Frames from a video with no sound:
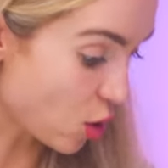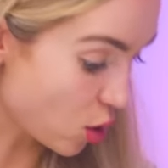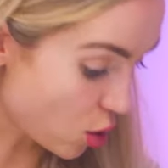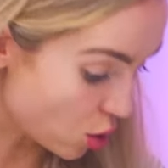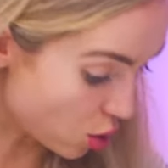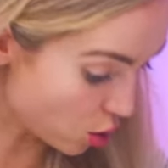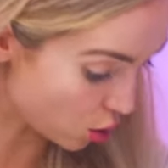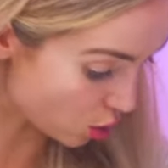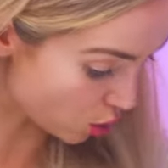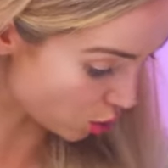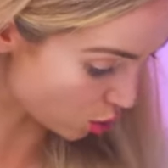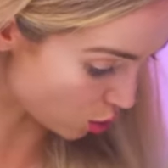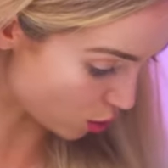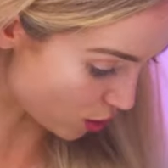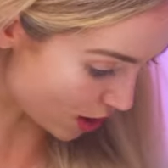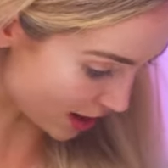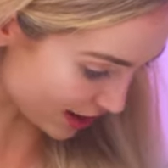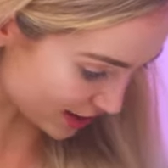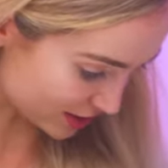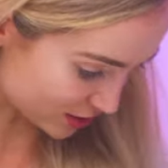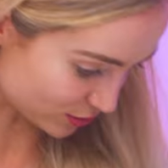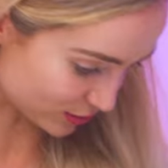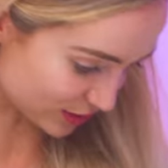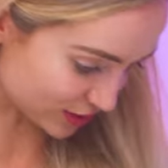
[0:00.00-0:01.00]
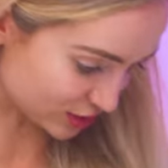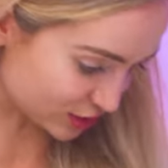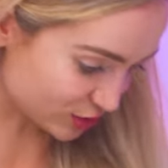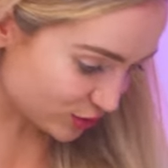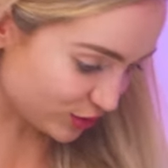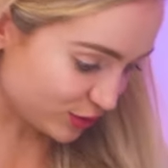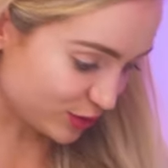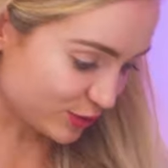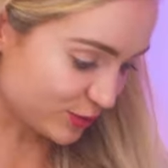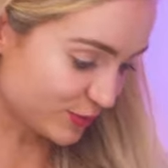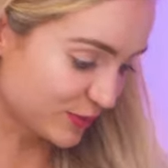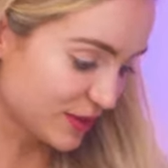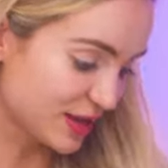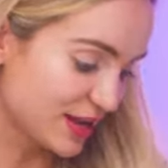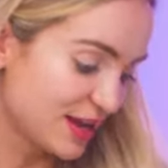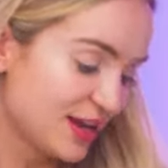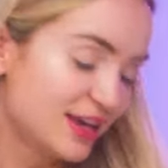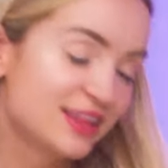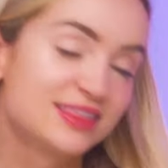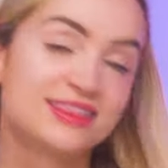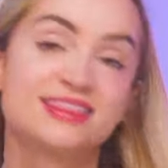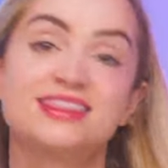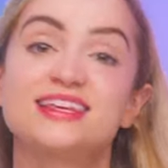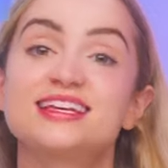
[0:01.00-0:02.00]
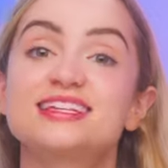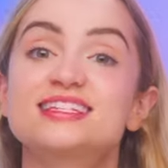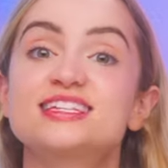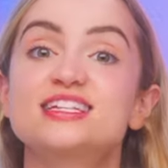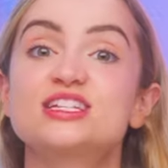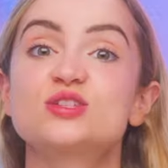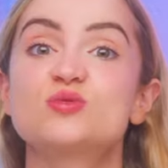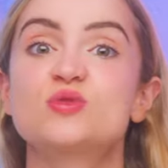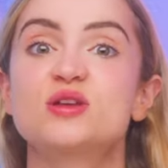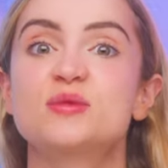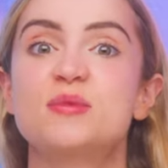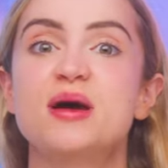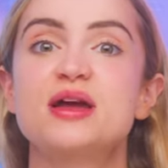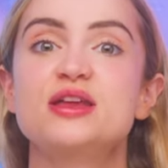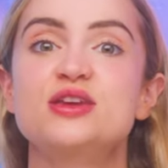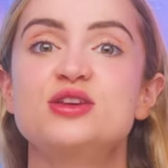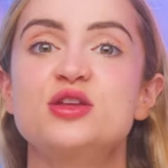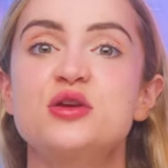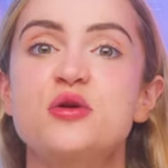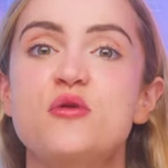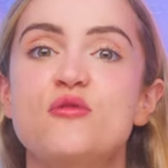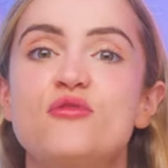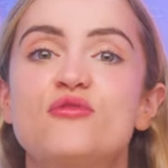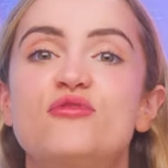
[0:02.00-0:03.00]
Oh, I know, I show you. This is one of my new